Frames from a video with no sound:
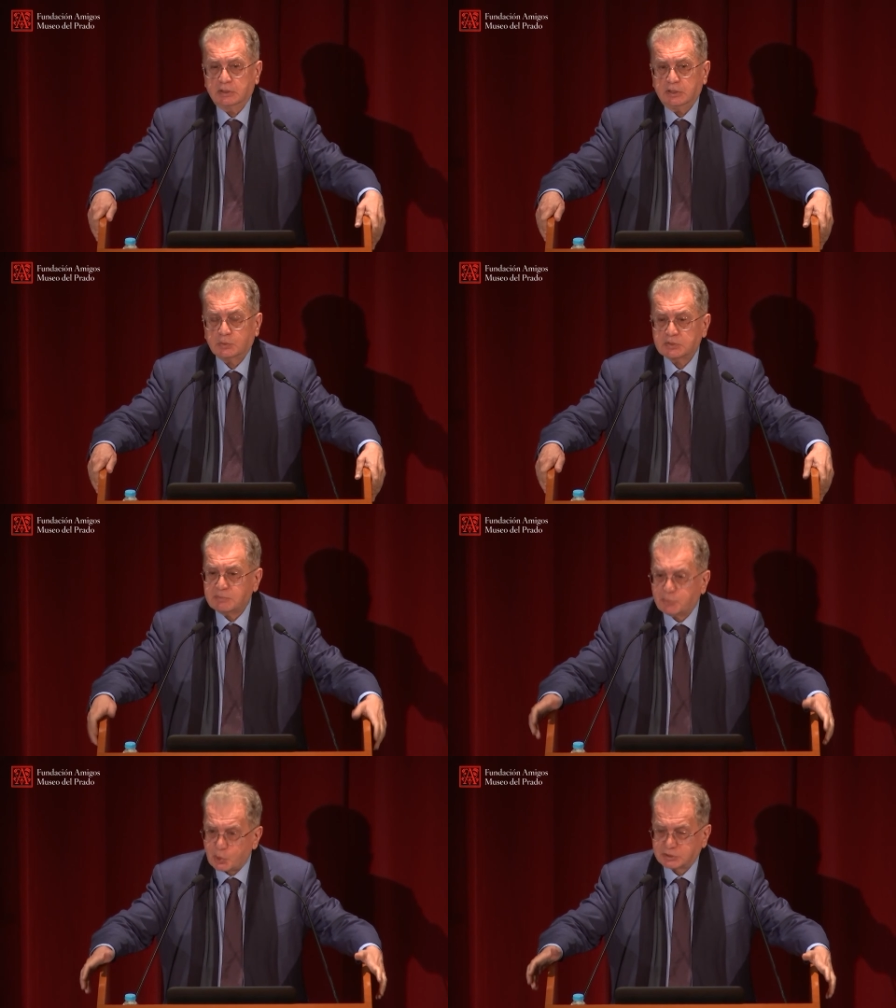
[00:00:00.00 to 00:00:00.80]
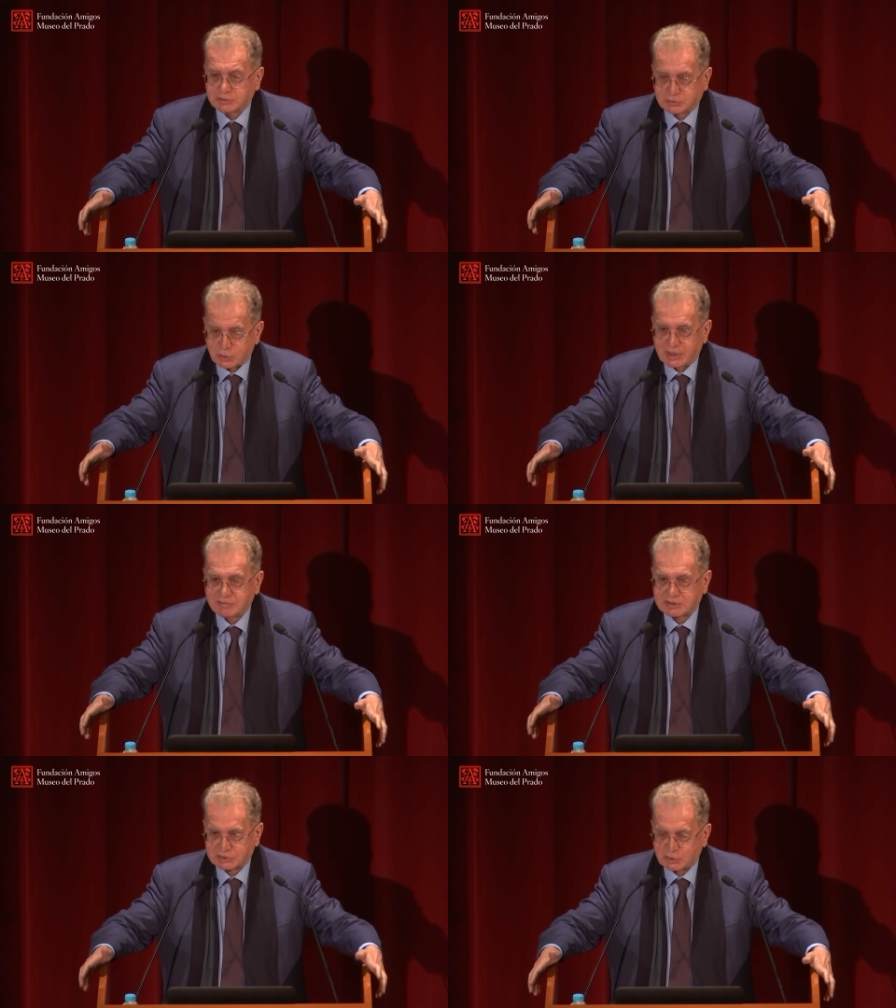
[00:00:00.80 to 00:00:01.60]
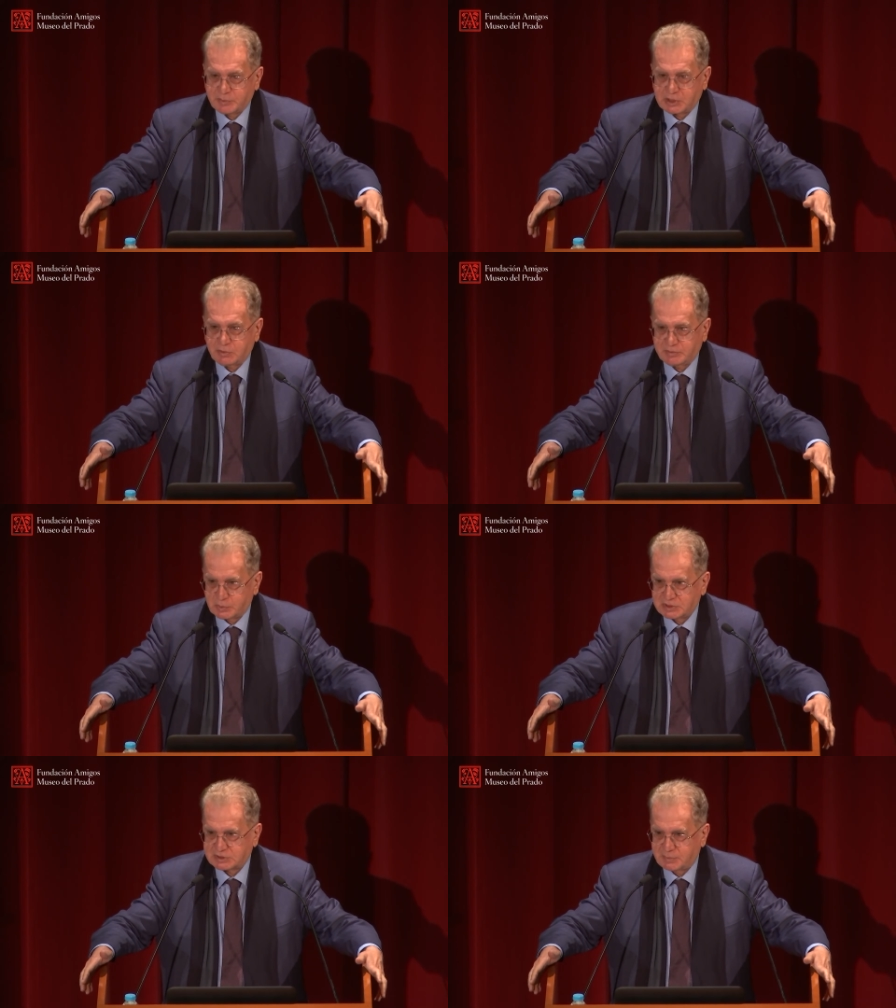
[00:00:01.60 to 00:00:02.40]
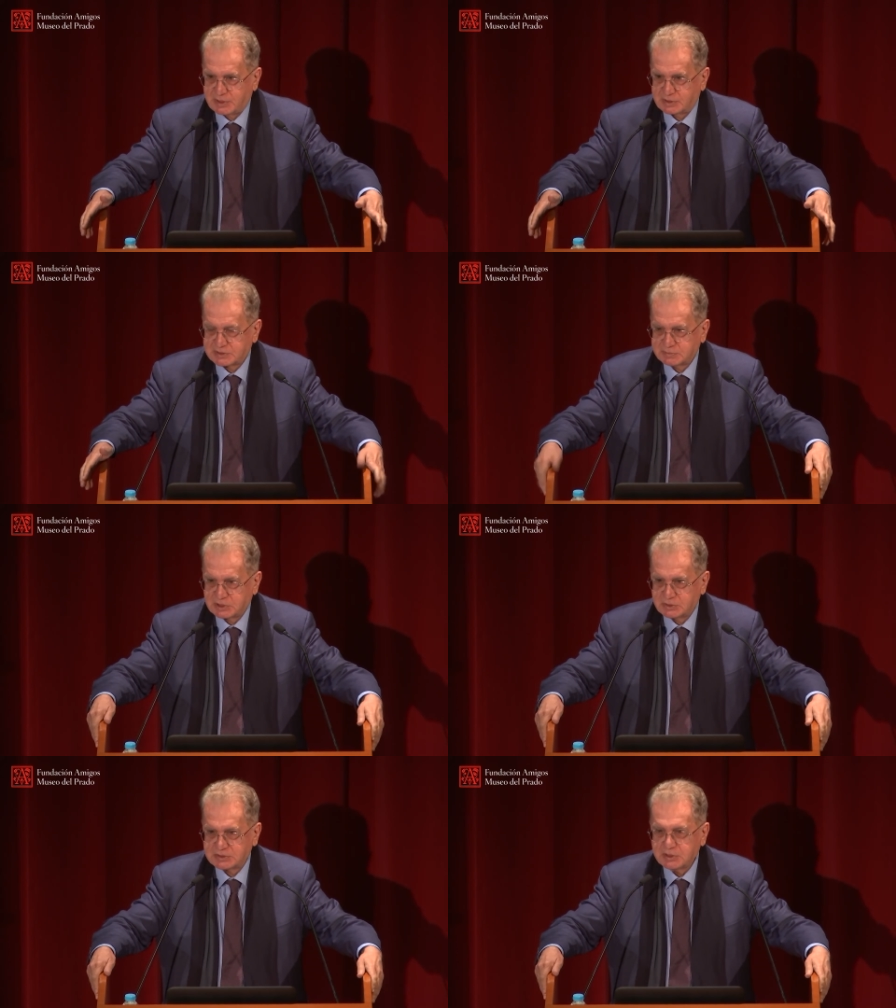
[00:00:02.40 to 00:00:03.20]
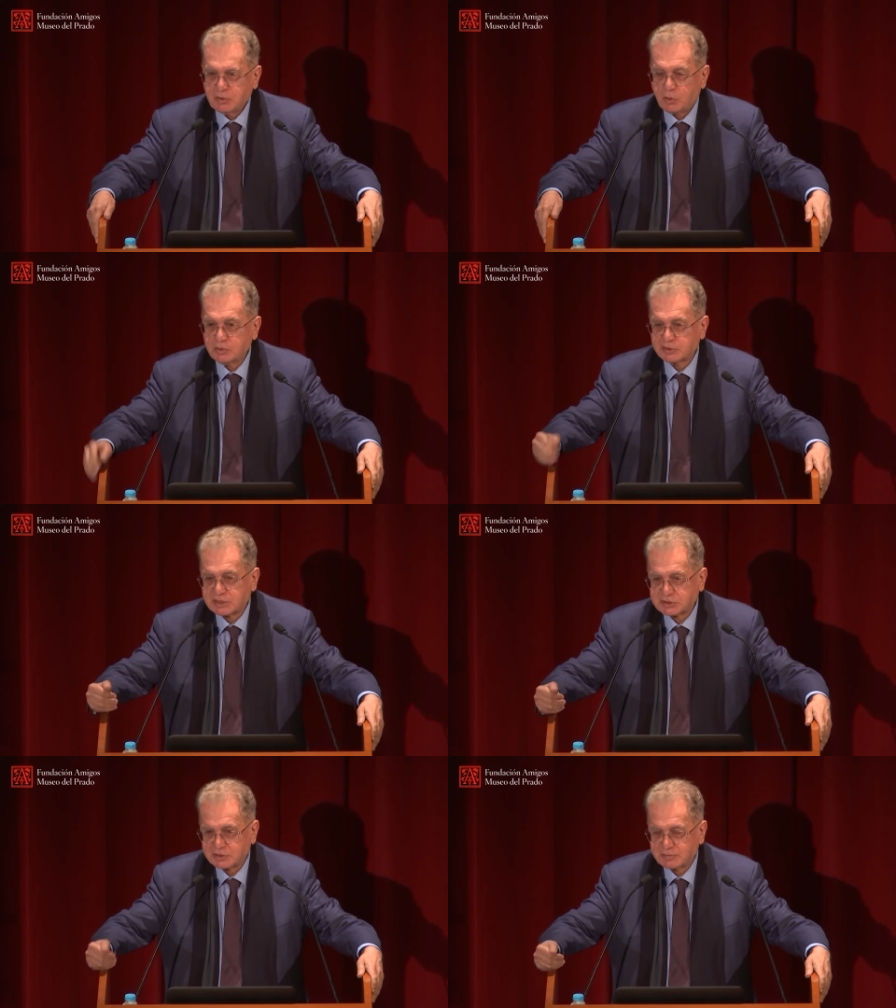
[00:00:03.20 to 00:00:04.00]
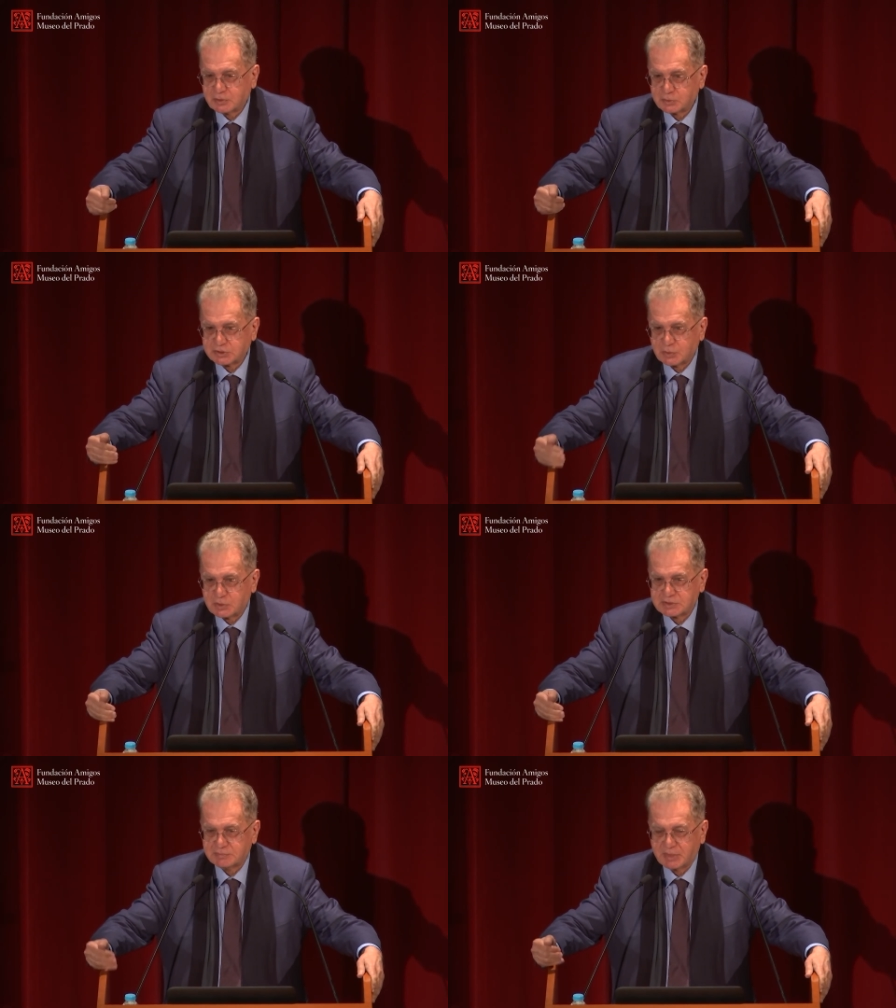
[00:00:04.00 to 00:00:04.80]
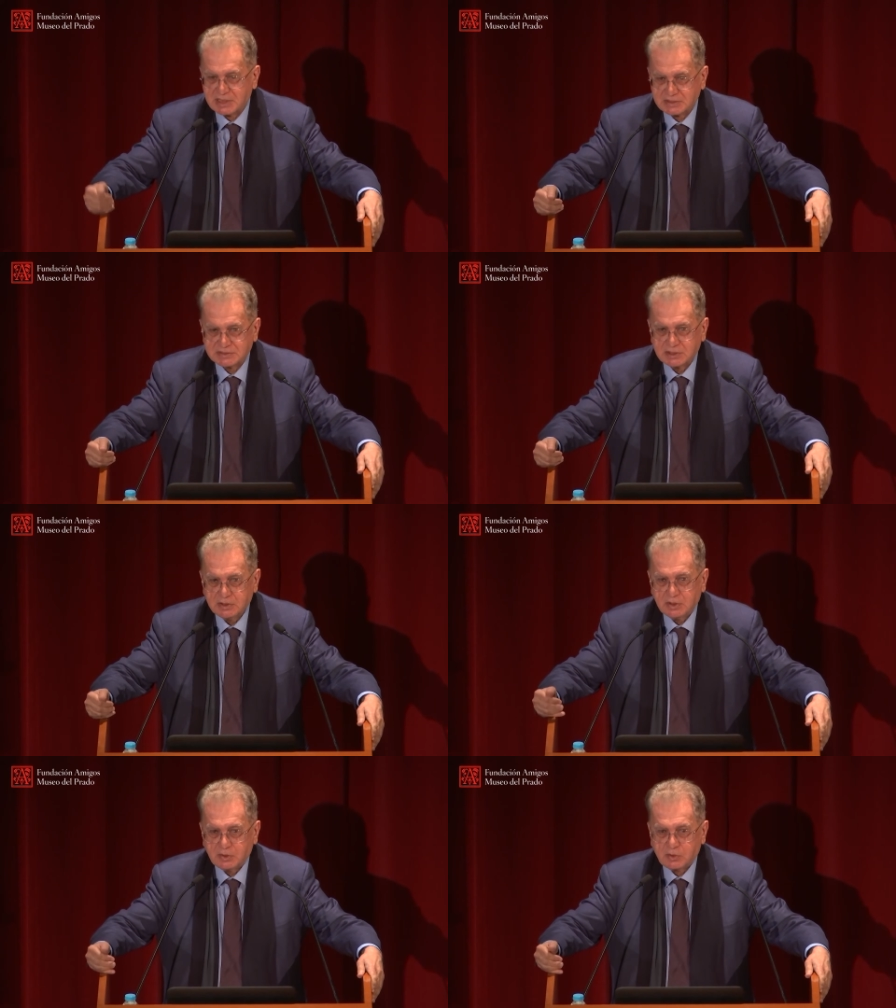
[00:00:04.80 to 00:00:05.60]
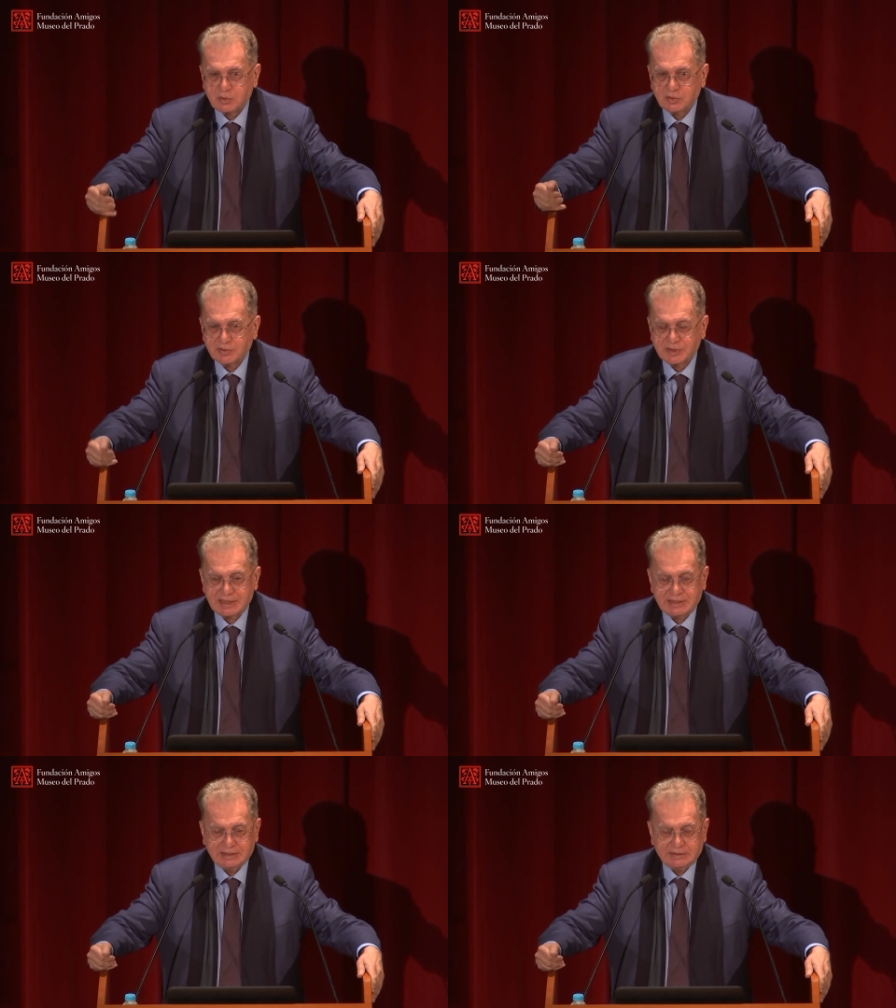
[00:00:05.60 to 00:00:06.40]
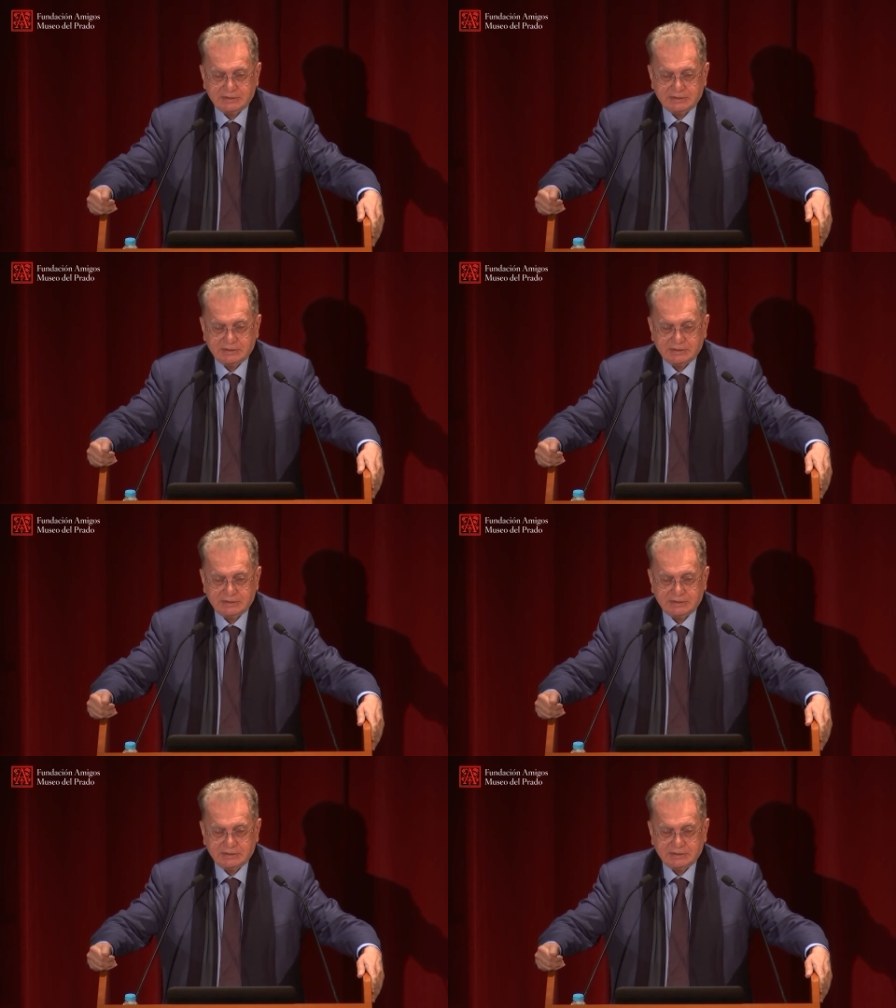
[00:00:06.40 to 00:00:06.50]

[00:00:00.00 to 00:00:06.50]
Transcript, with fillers: it was important to have a storming of the Winter Palace because all the Russian Revolution was based on the